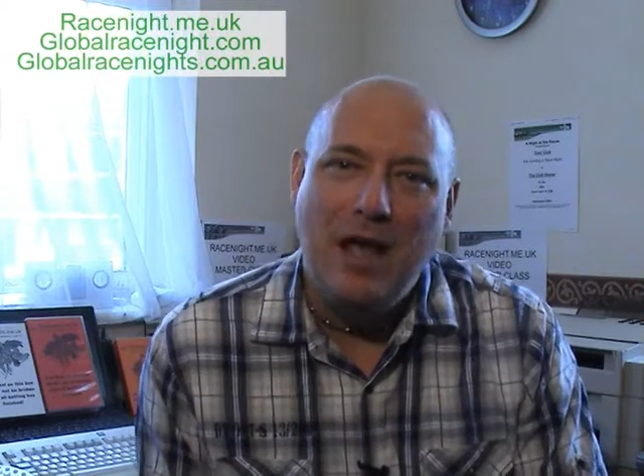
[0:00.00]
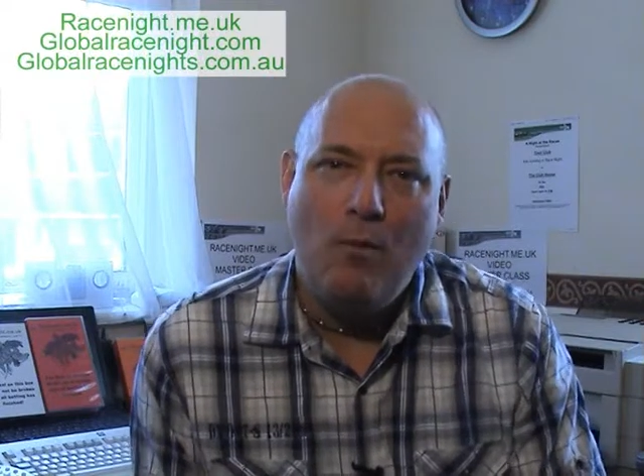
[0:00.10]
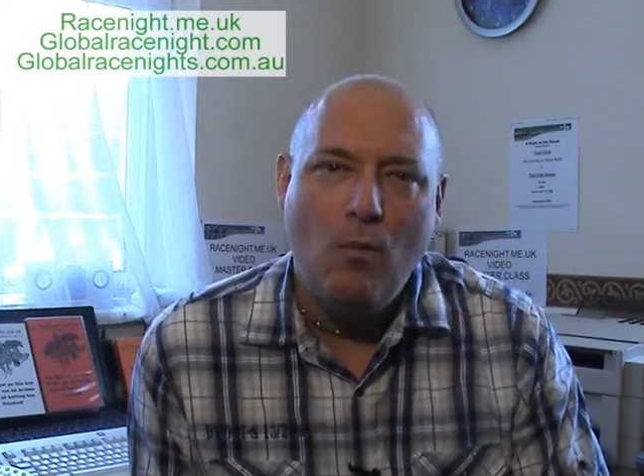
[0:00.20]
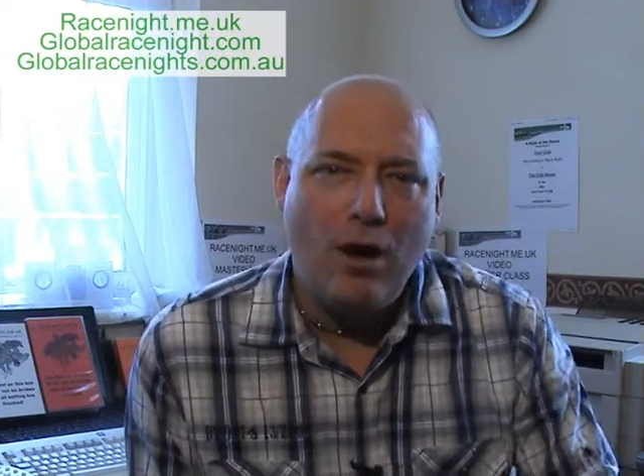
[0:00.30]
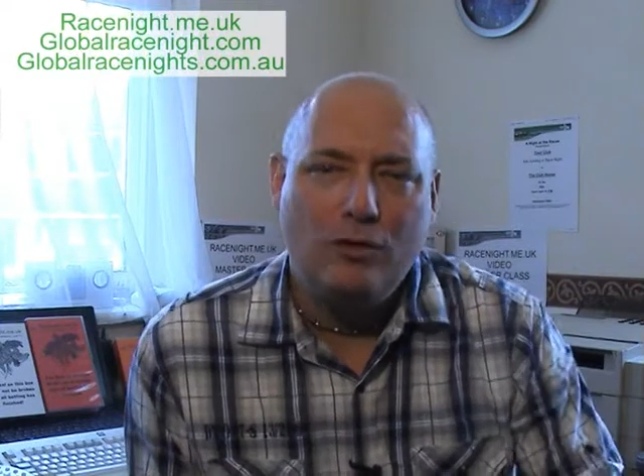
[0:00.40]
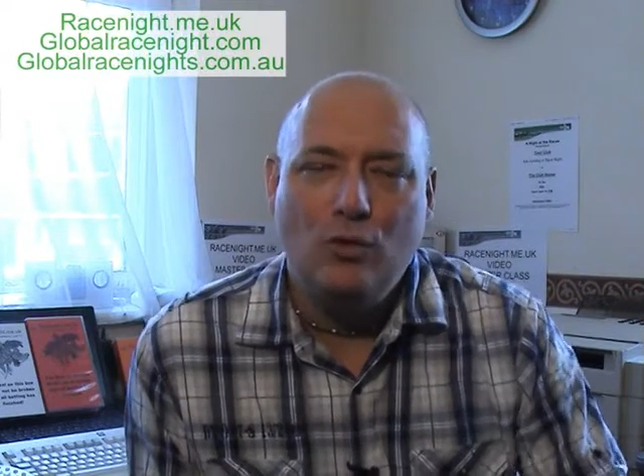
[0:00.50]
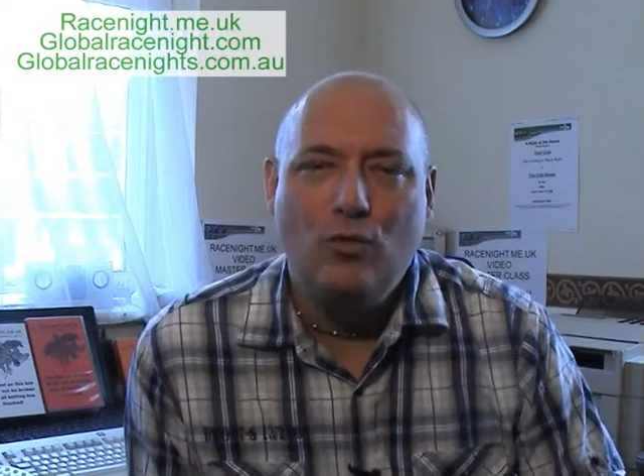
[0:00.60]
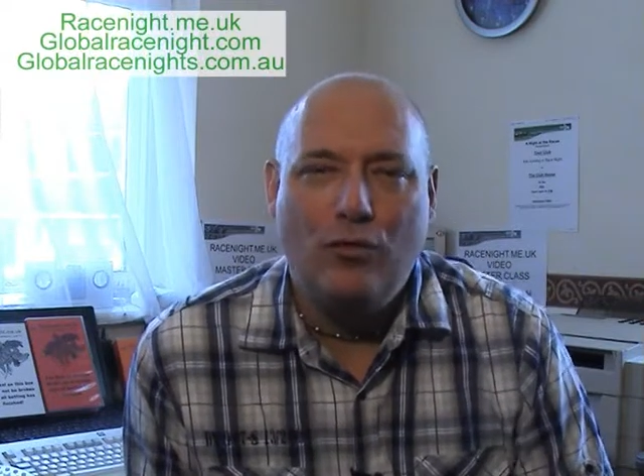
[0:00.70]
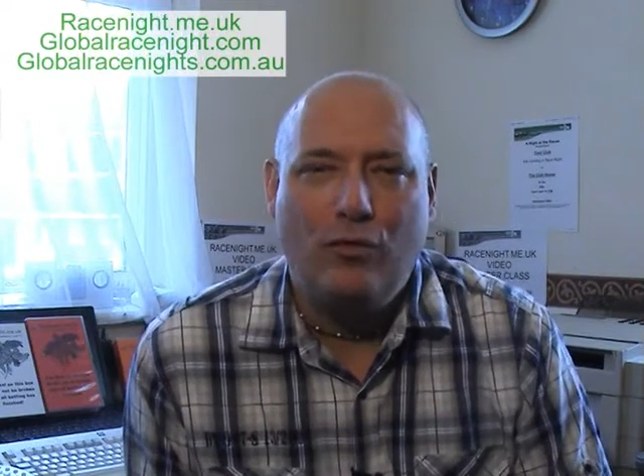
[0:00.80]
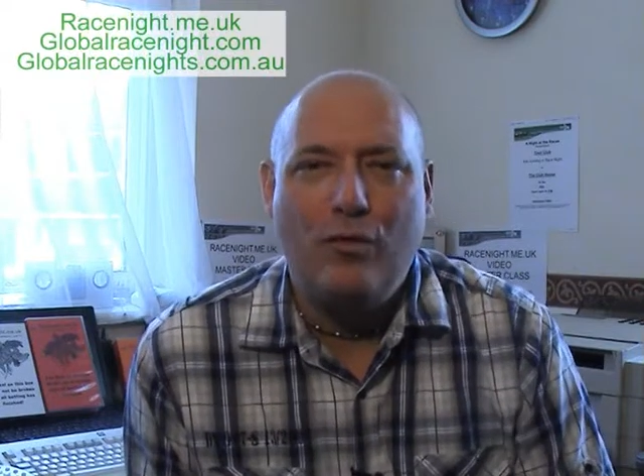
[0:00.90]
And what I'll talk
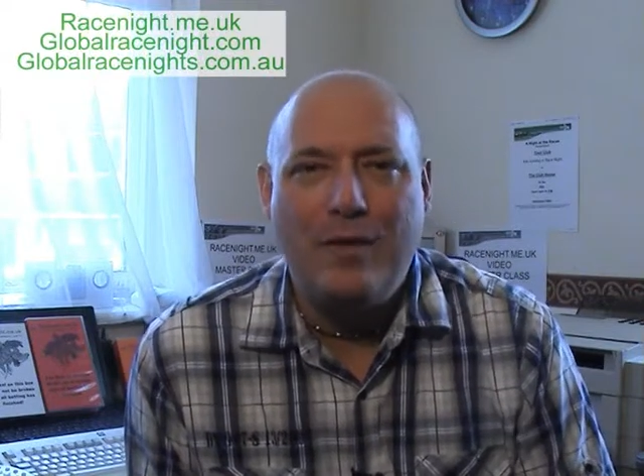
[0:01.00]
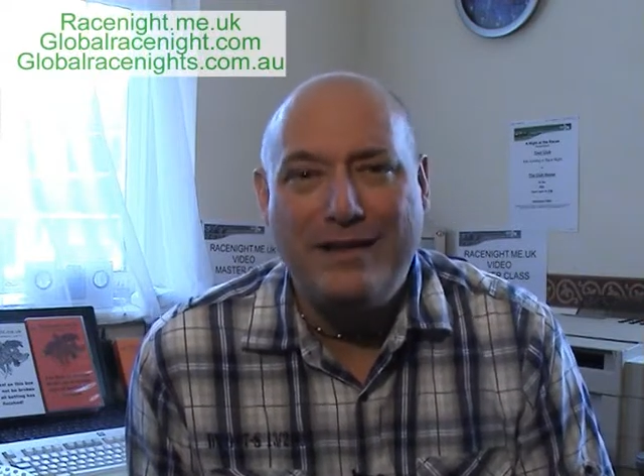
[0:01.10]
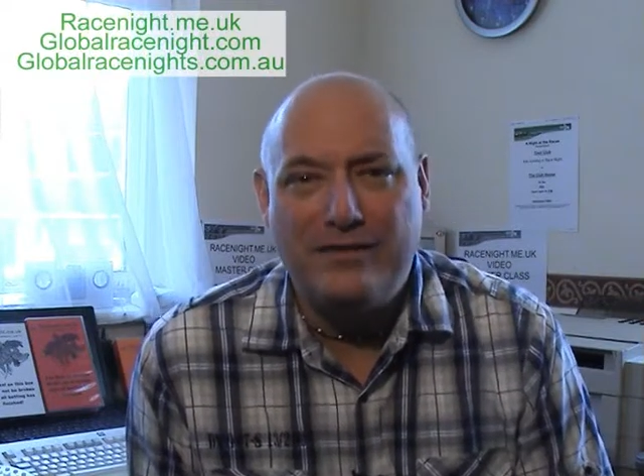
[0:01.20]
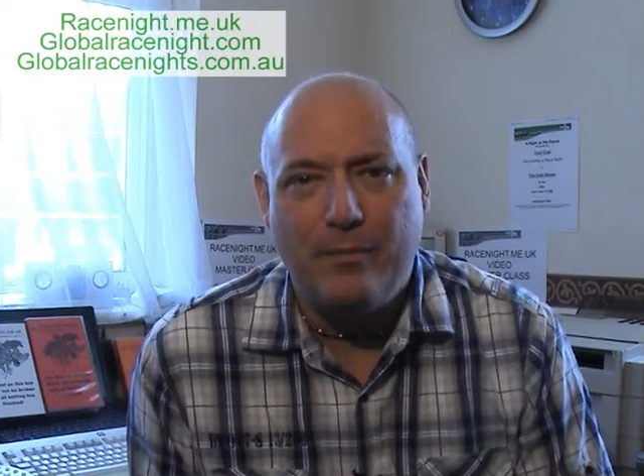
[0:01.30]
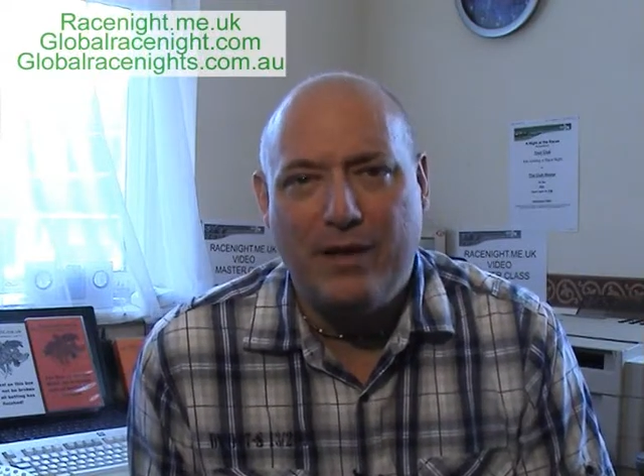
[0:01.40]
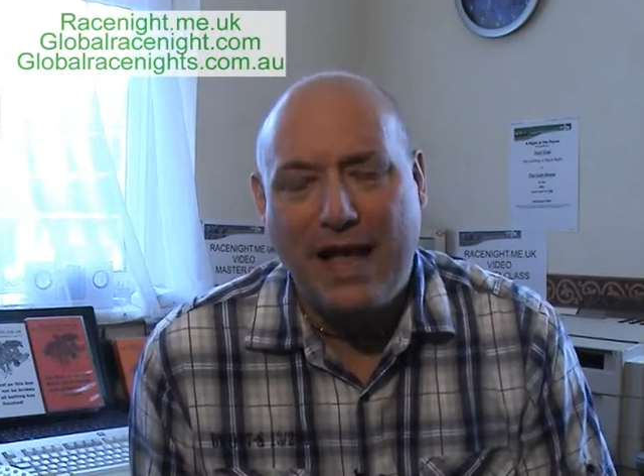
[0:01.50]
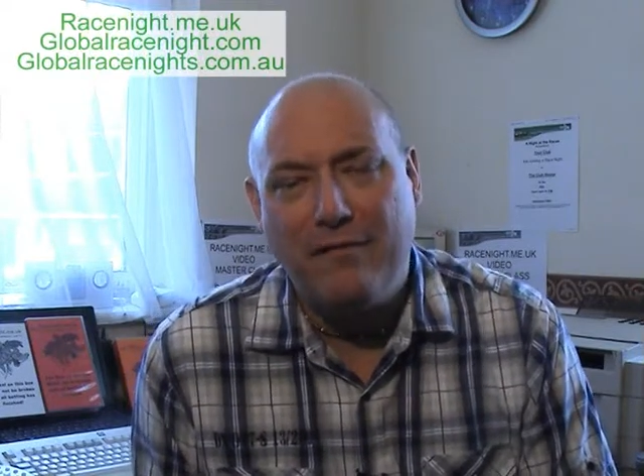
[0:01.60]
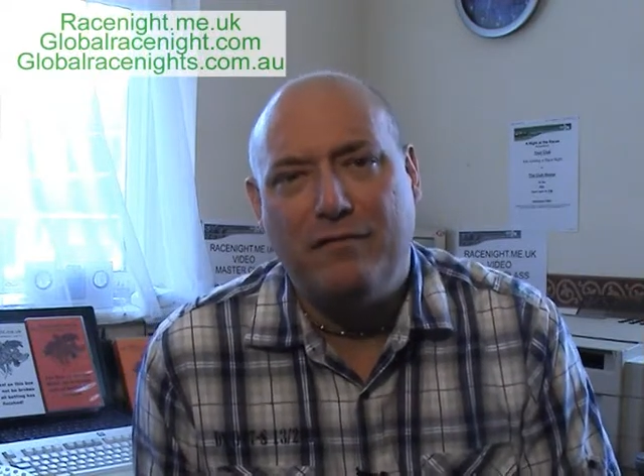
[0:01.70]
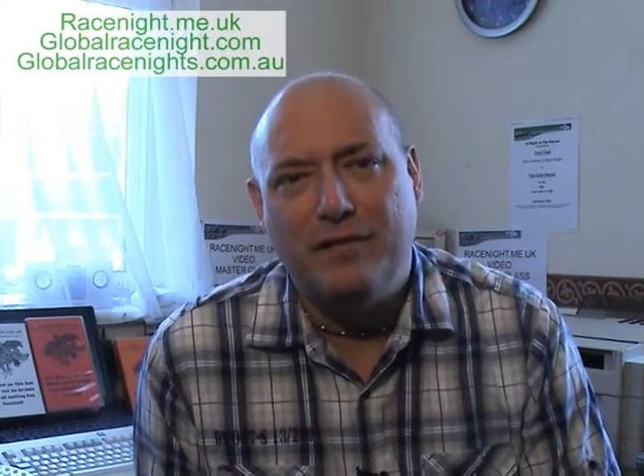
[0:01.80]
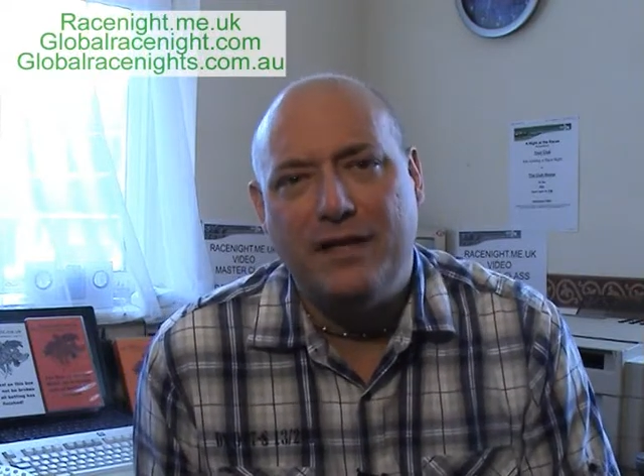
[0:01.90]
through in some of the
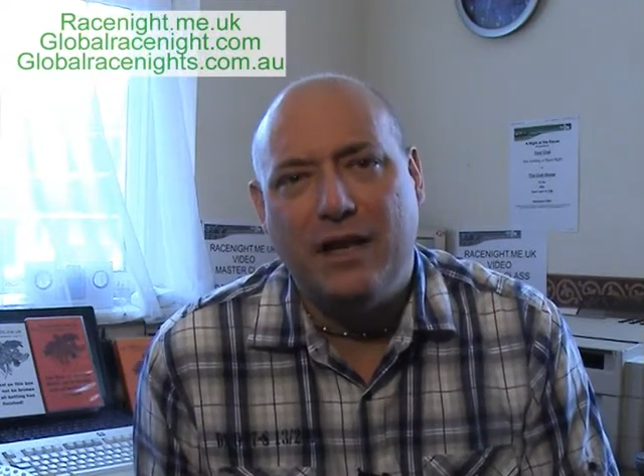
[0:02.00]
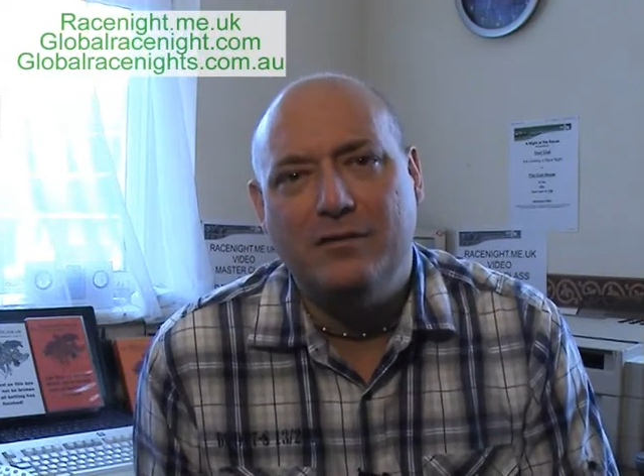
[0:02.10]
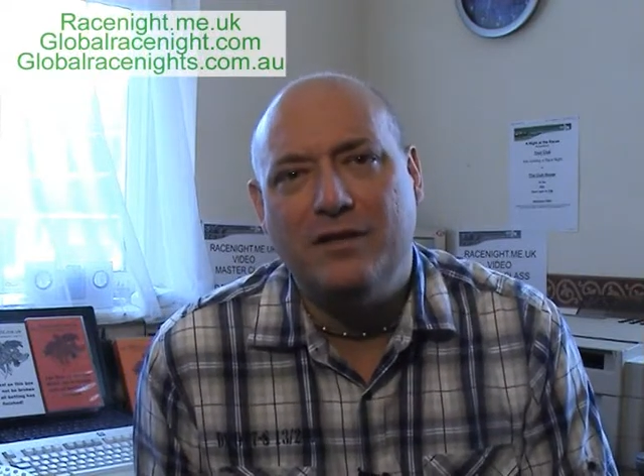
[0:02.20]
other videos